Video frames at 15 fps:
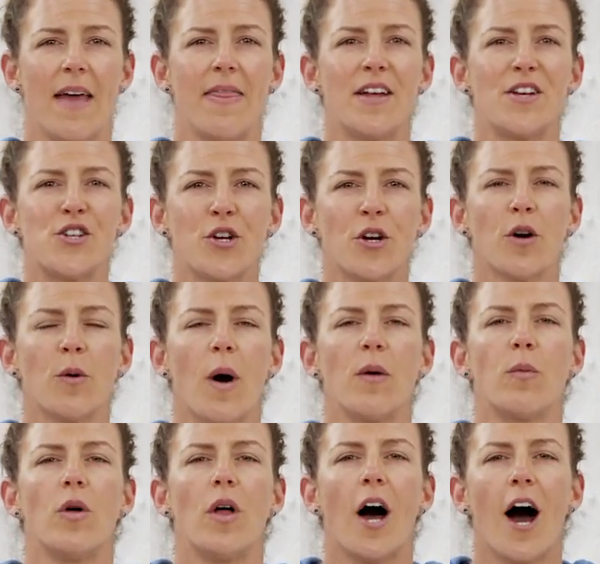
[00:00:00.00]
and that SugarWOD
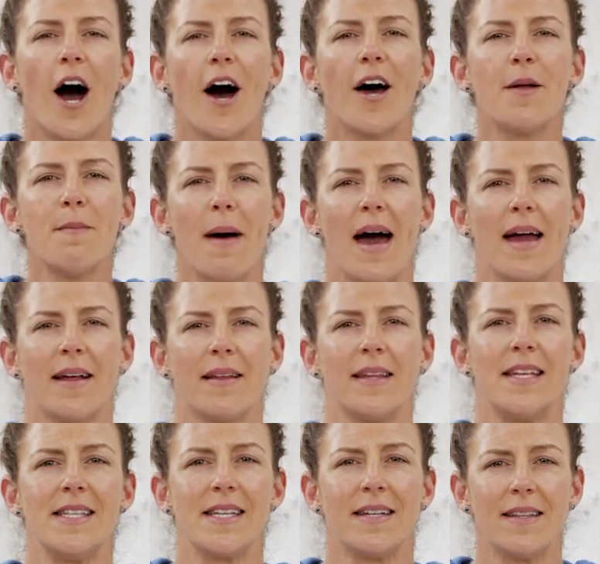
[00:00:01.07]
will
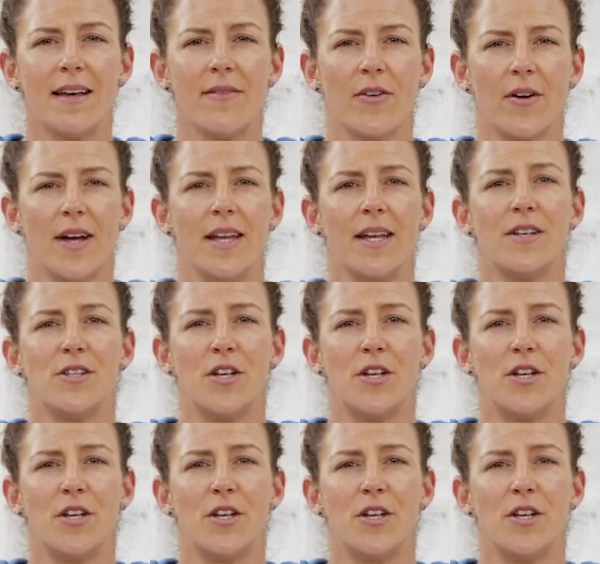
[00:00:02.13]
automatically deliver it